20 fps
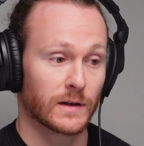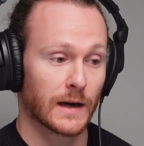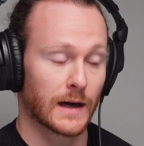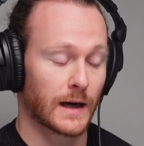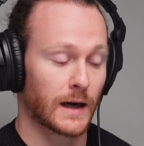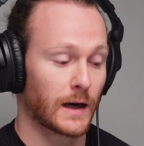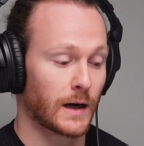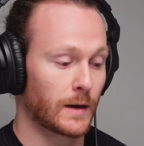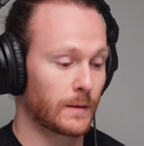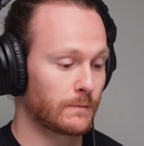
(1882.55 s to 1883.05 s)

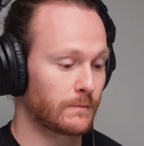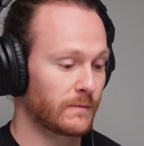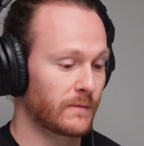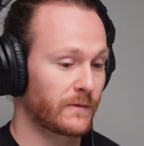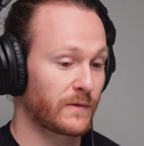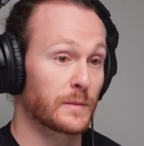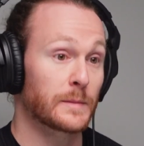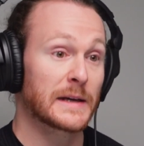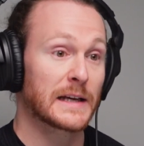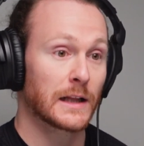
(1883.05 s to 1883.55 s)

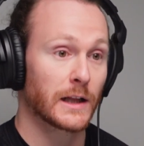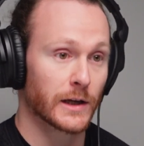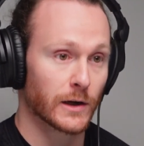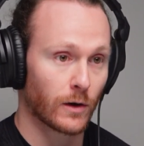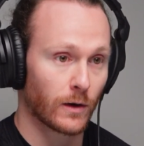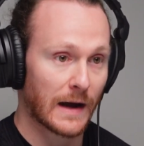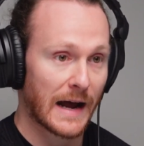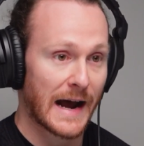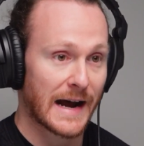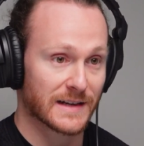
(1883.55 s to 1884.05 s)

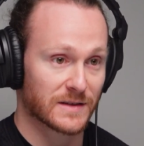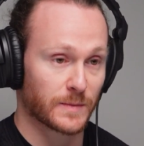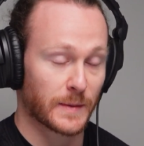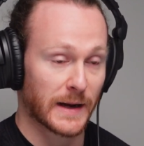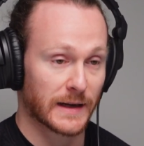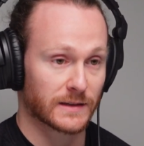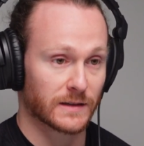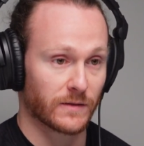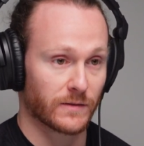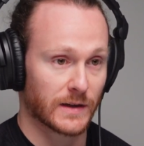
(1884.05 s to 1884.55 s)
familial
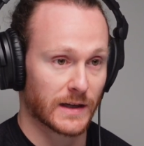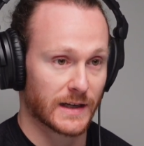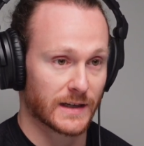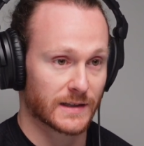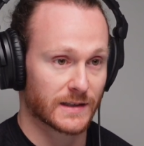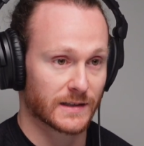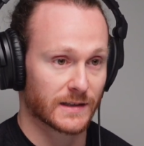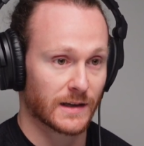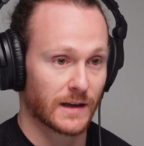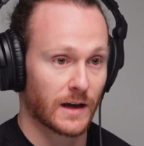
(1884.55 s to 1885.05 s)
aspect of
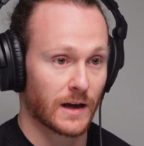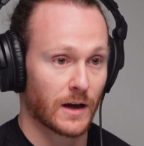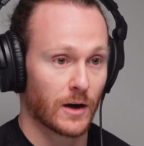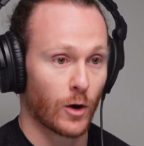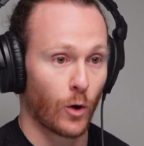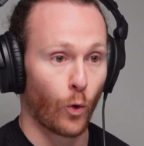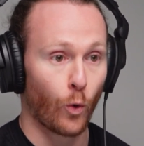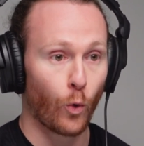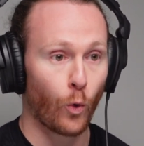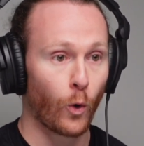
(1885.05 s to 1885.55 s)
this,
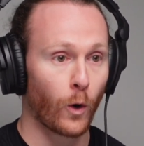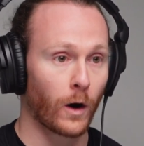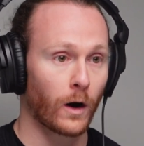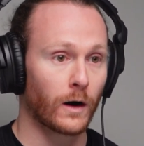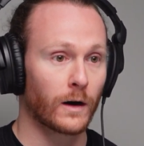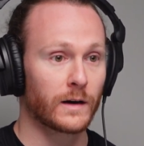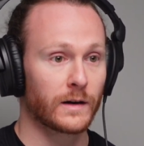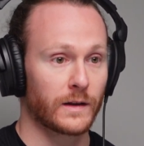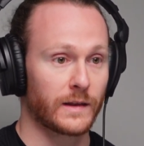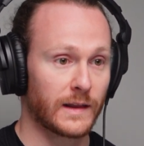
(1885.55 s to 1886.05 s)

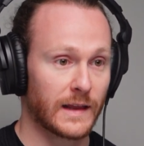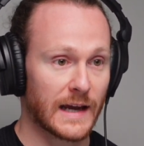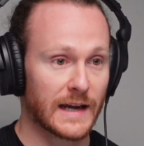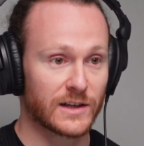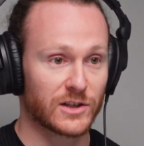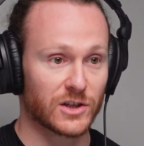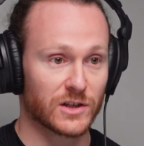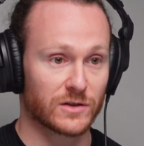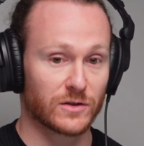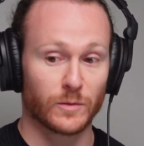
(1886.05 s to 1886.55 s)
or they
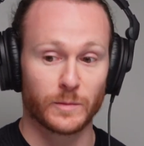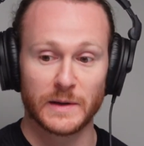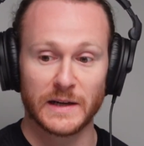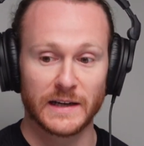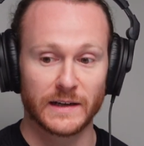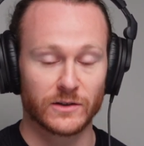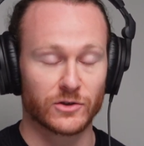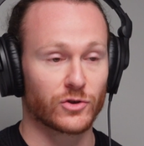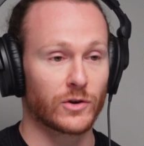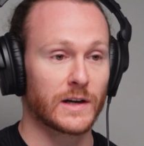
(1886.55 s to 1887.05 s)
just are
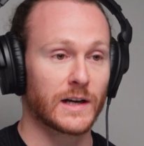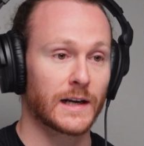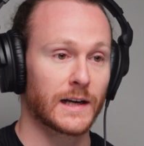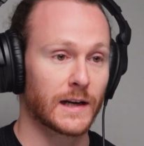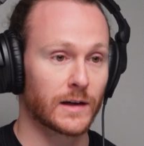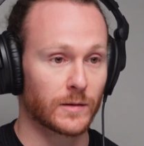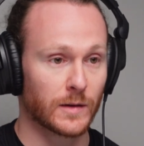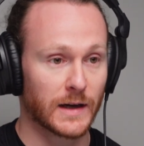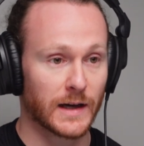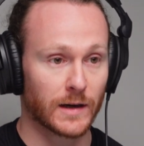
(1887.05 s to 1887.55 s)
being treated
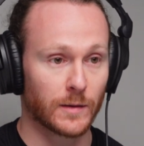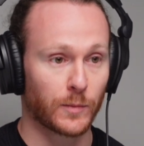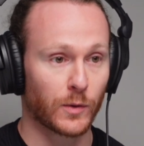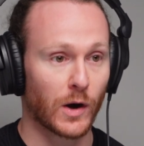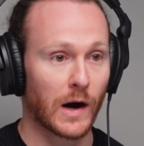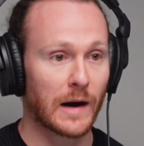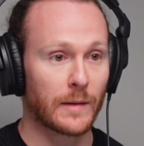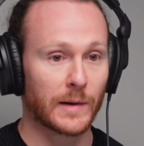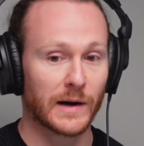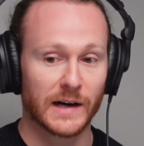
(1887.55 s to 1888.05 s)
in a
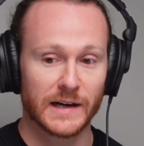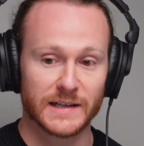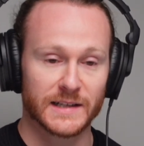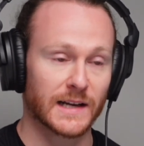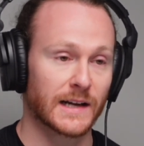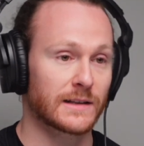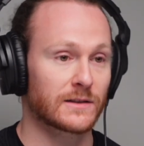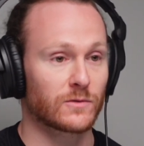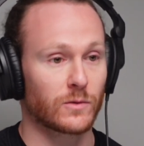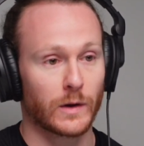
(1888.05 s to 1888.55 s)
primary
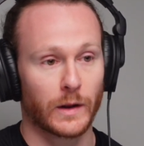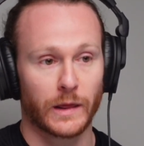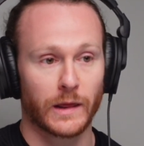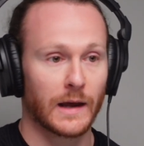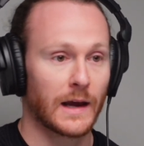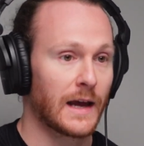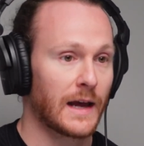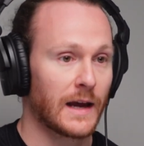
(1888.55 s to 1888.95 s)
sense with